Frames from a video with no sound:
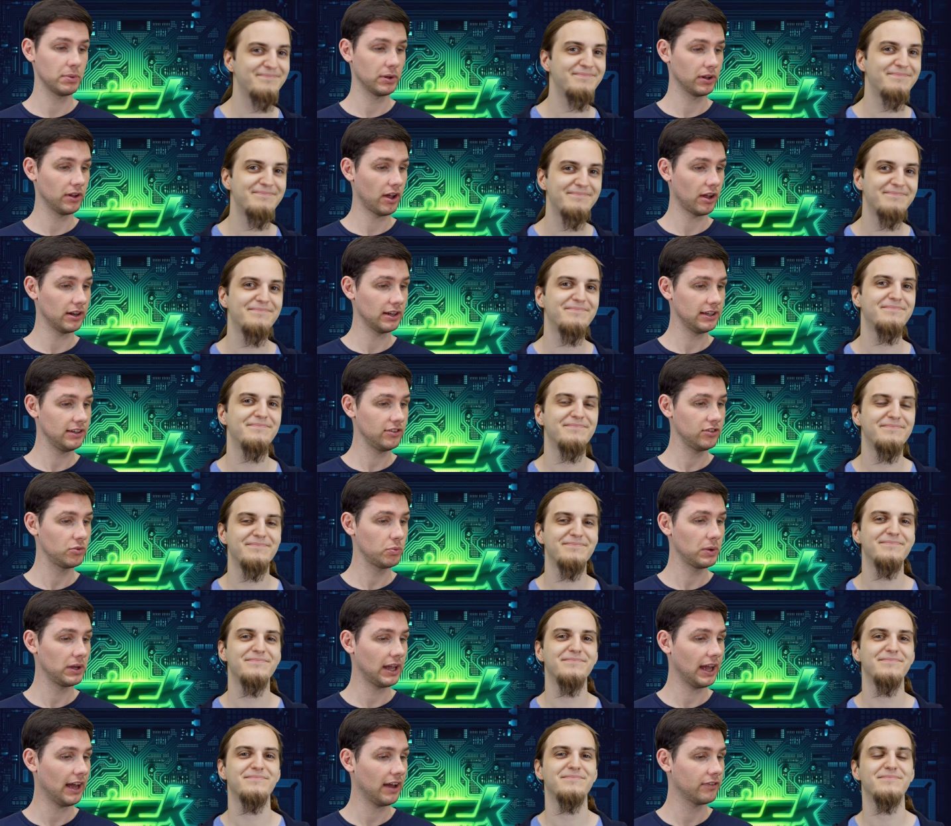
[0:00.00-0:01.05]
Speaker 1: but not least,
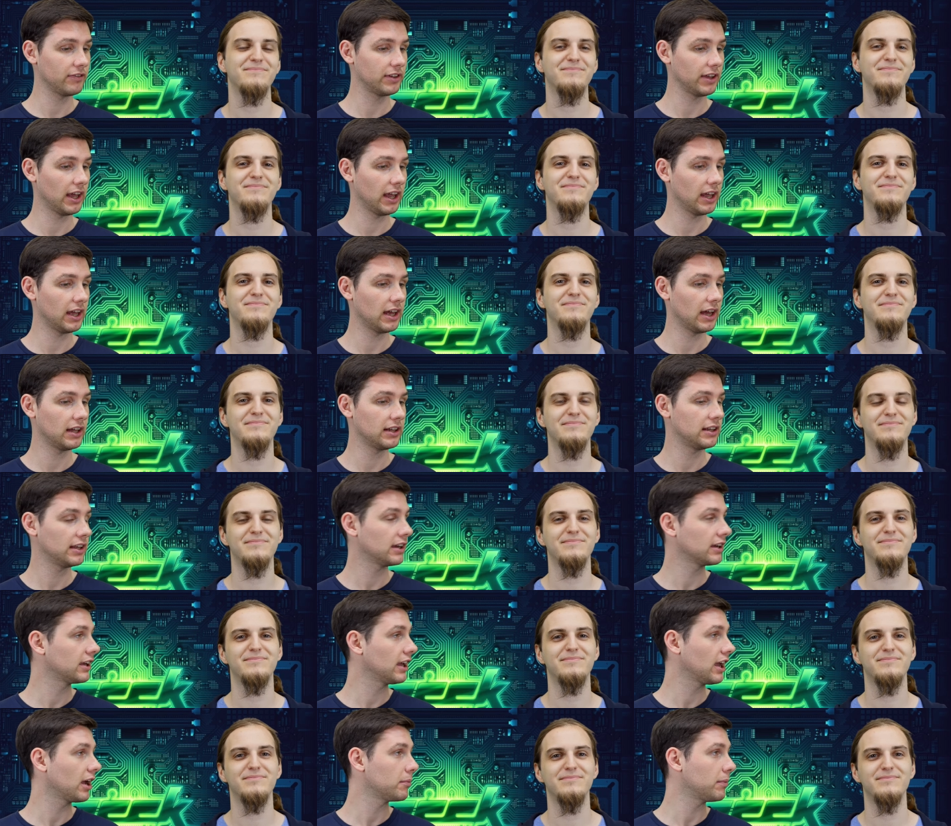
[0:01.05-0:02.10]
we have the
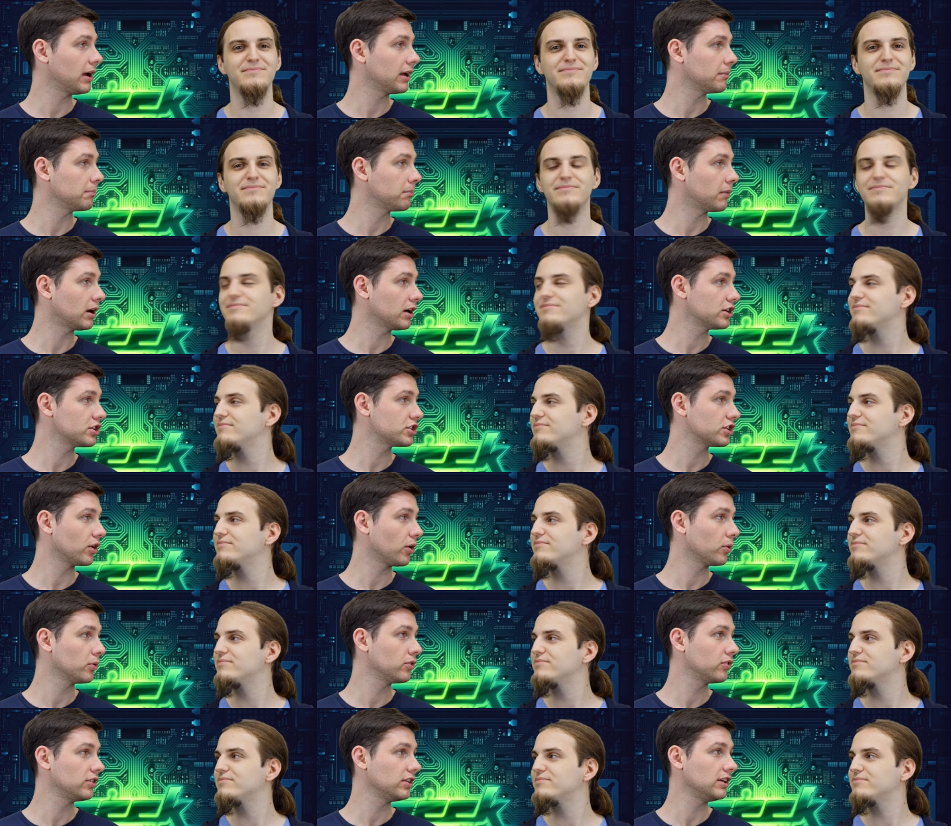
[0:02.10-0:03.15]
Gigabyte March
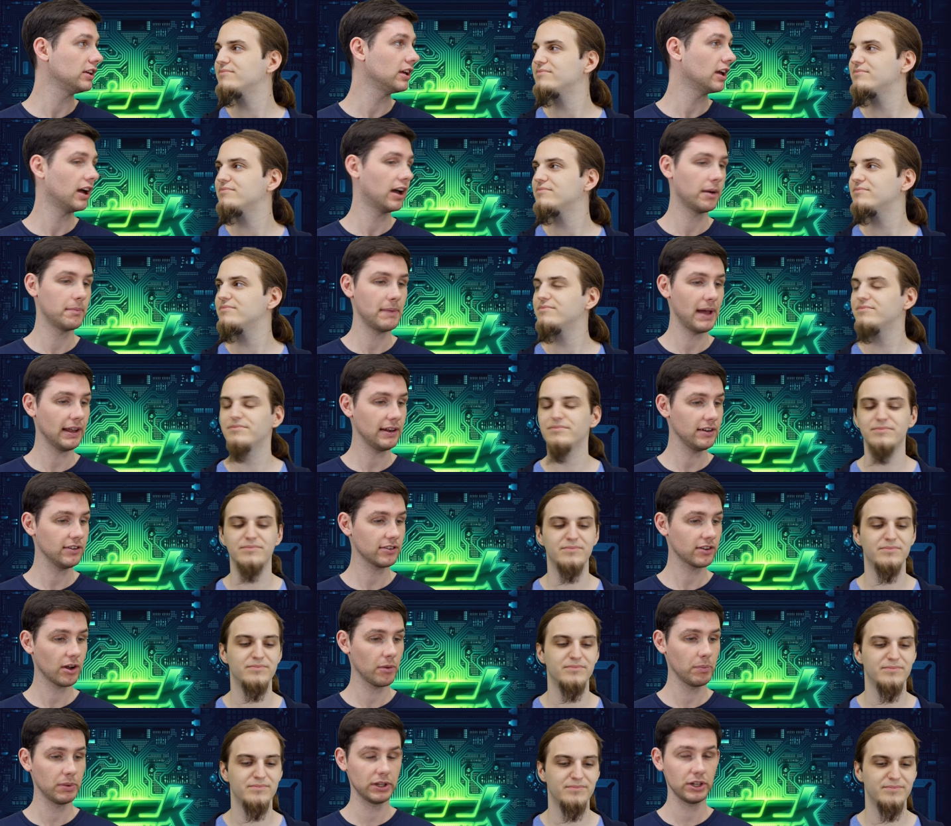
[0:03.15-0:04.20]
OC Madness
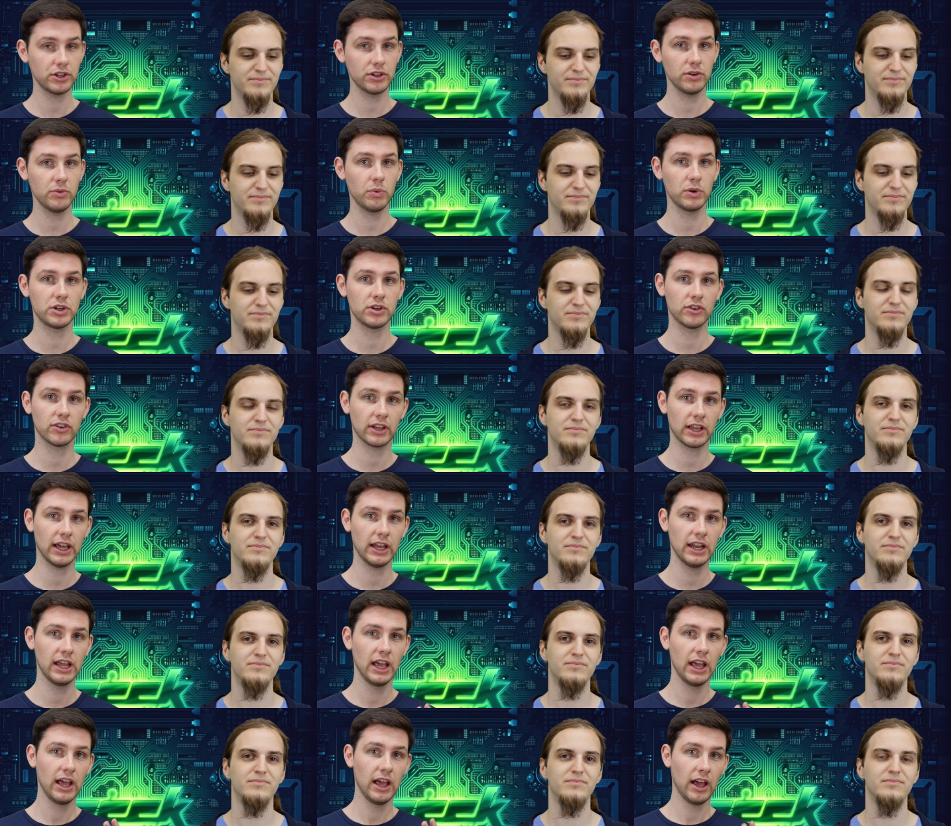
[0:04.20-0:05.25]
competition, which is
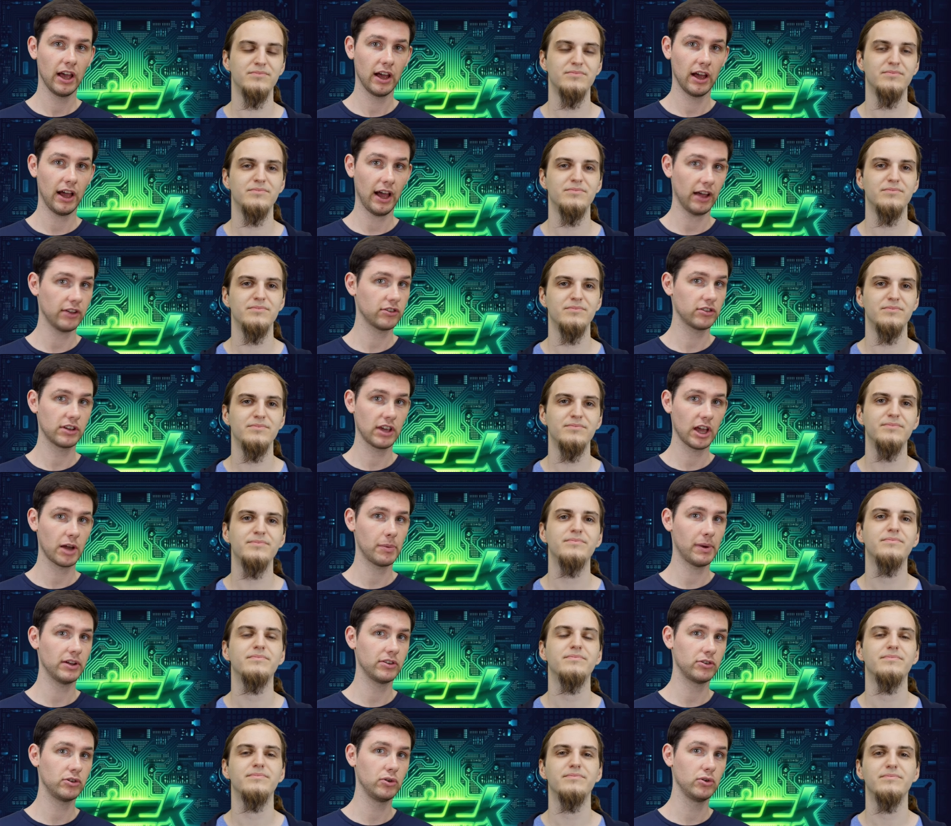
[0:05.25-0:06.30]
again, as
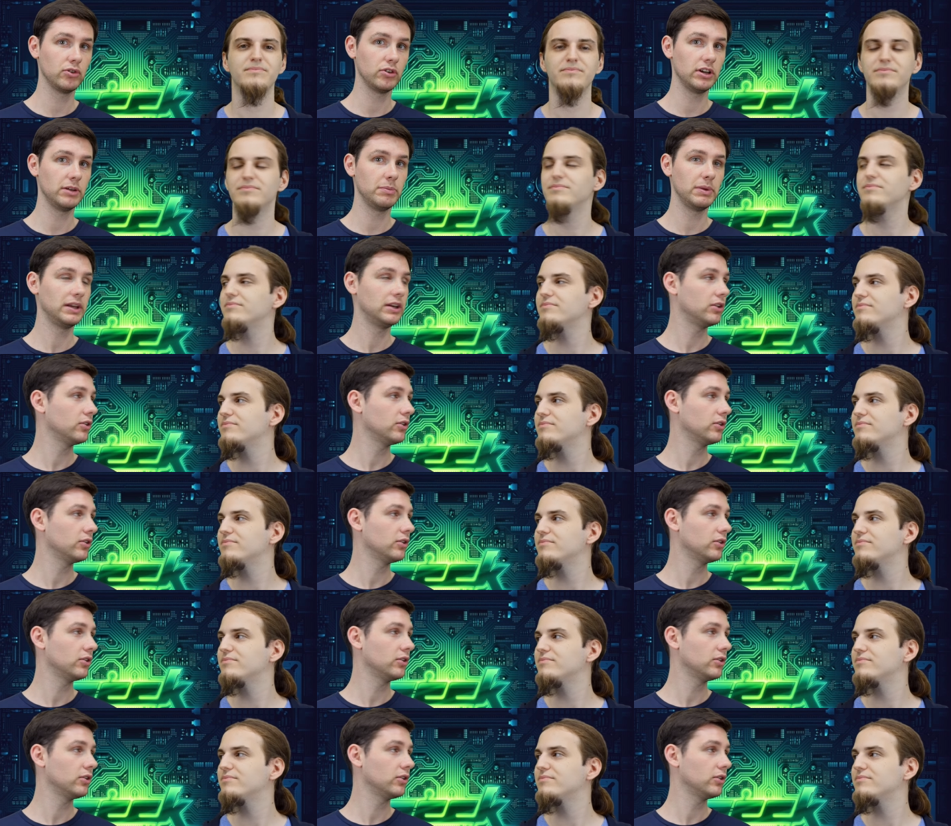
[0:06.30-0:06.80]
Gigabyte's usually been